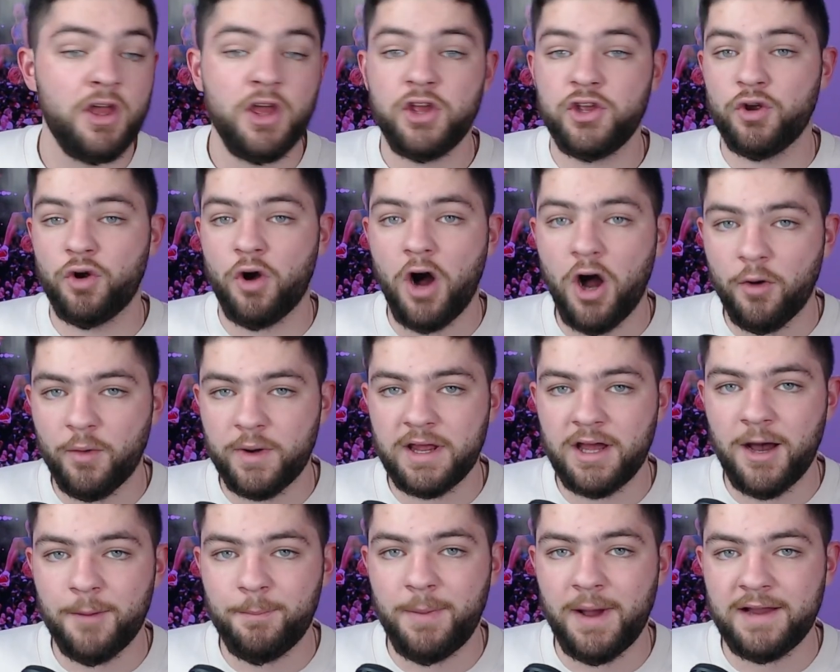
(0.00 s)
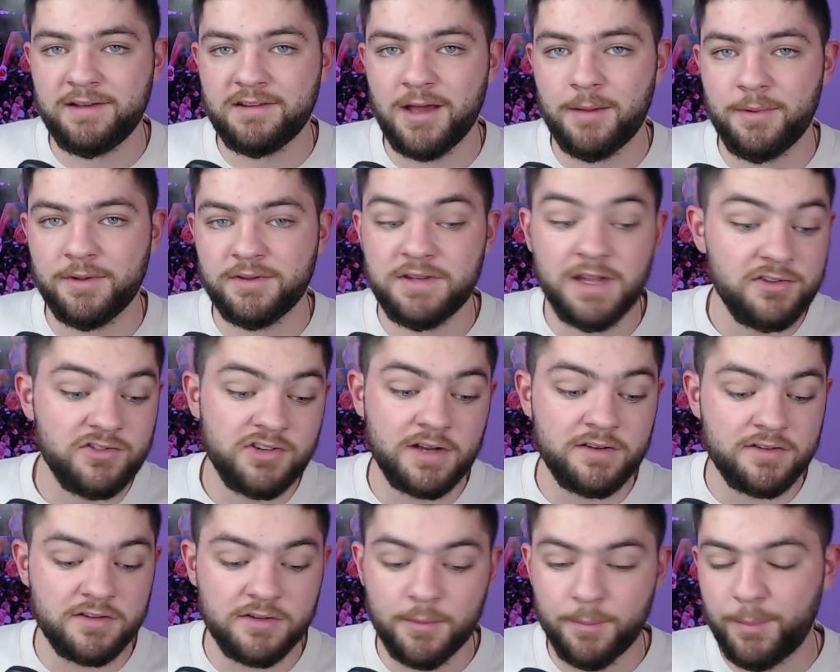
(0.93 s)
You're already up by double
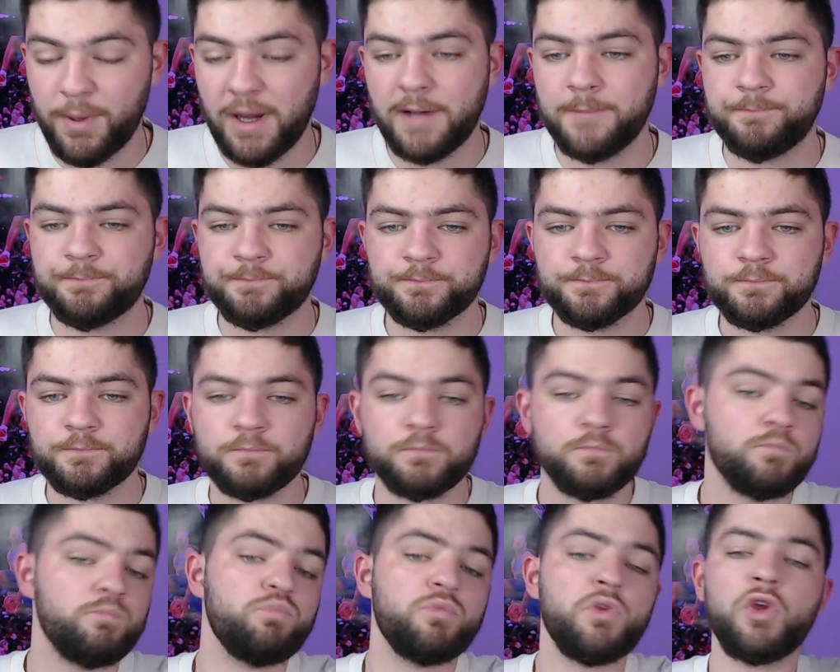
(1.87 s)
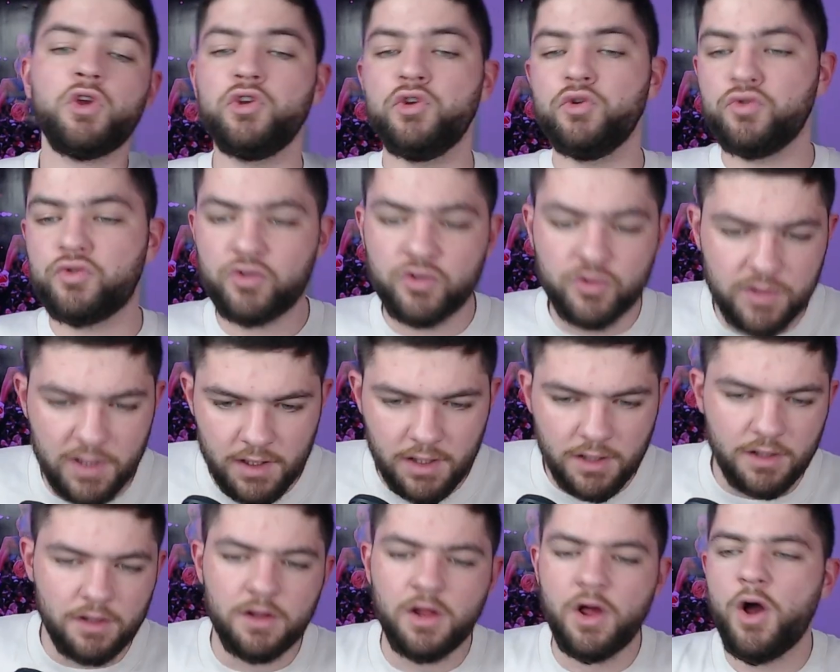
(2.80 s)
digits, but you
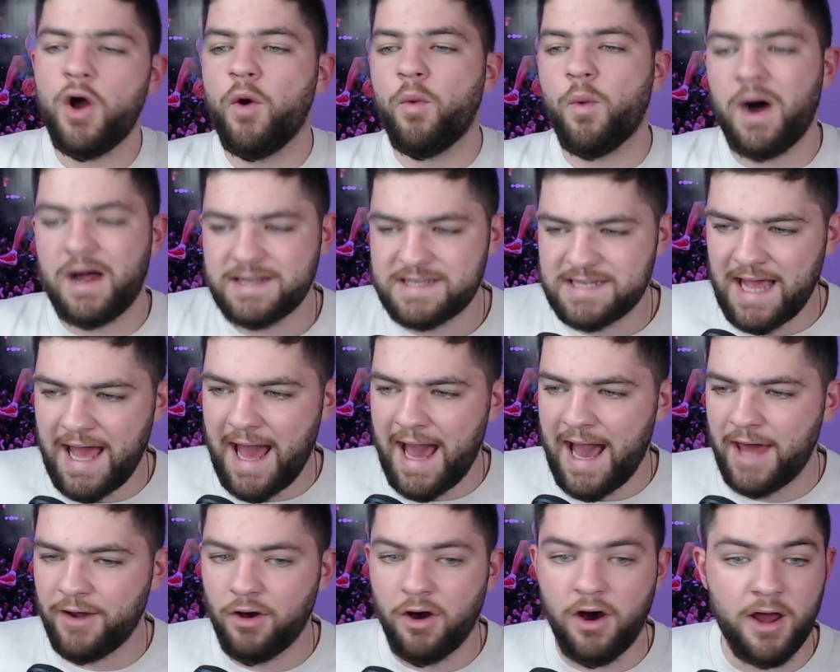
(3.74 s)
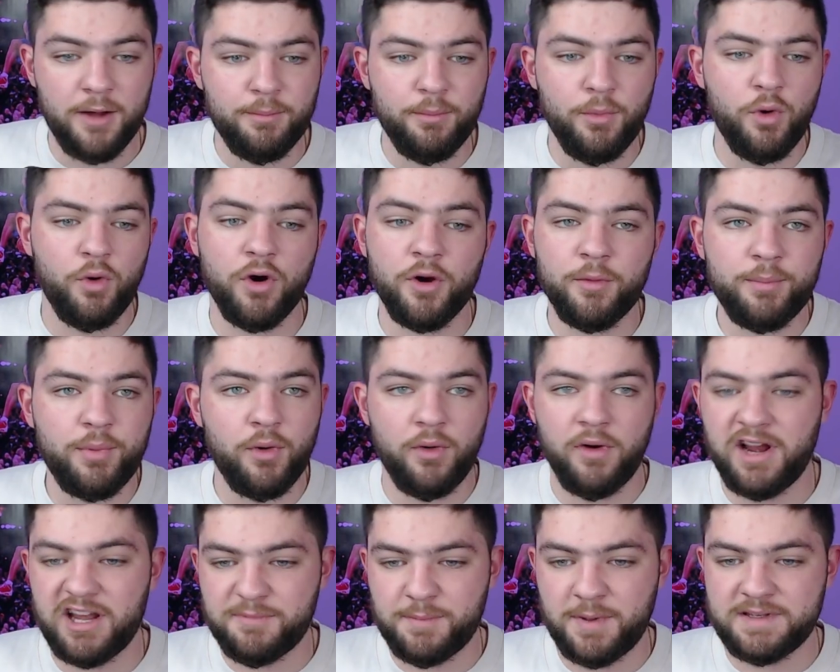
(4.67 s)
still want to add on more
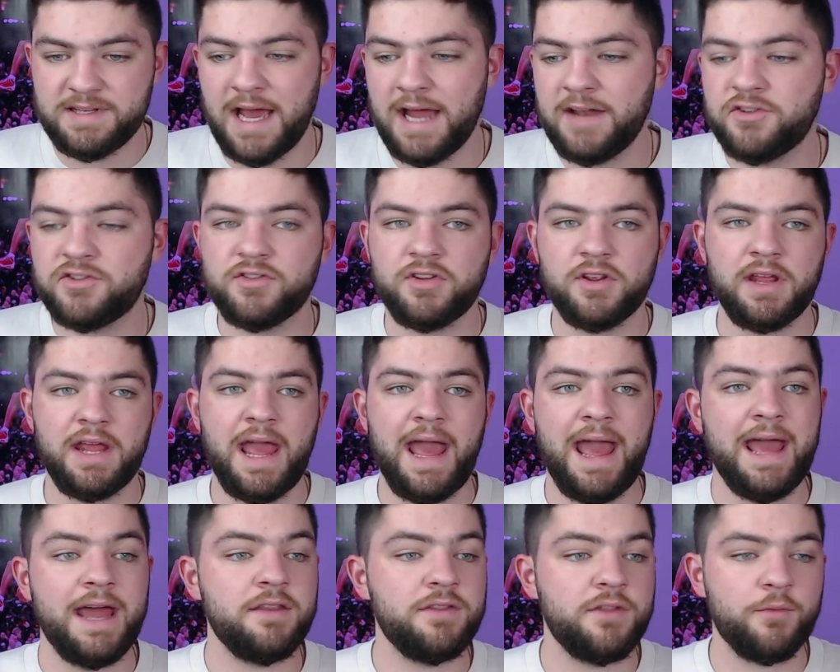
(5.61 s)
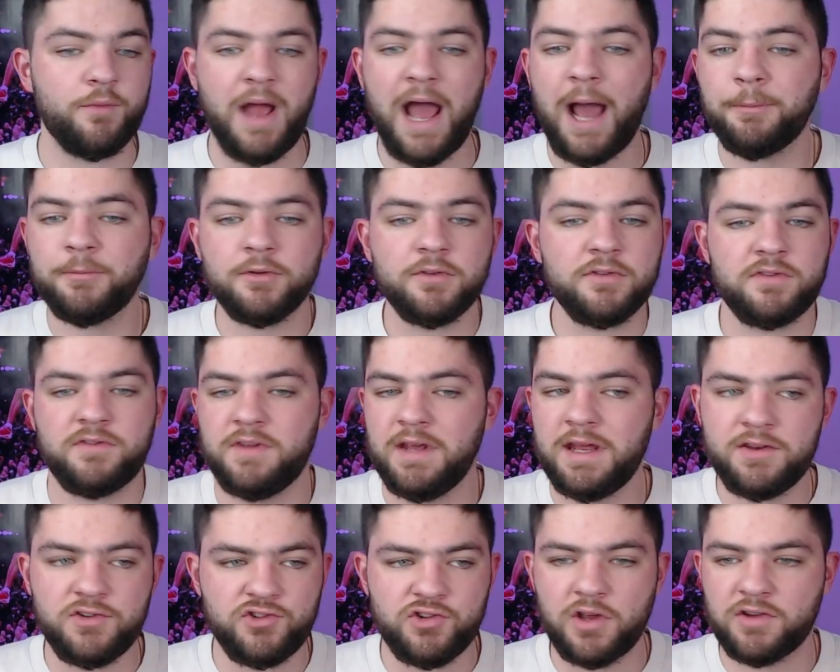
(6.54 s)
points potentially, and the Raptors
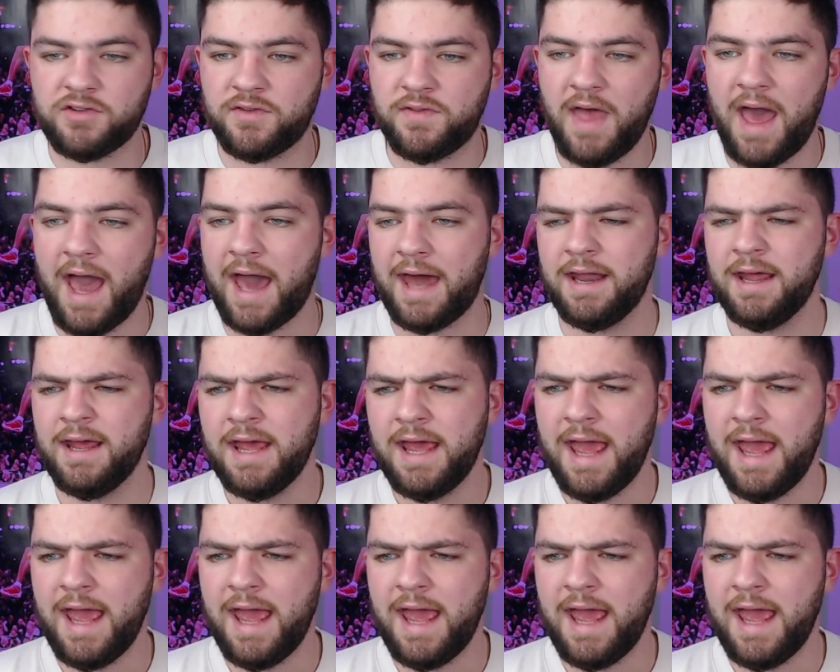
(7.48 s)
did just that.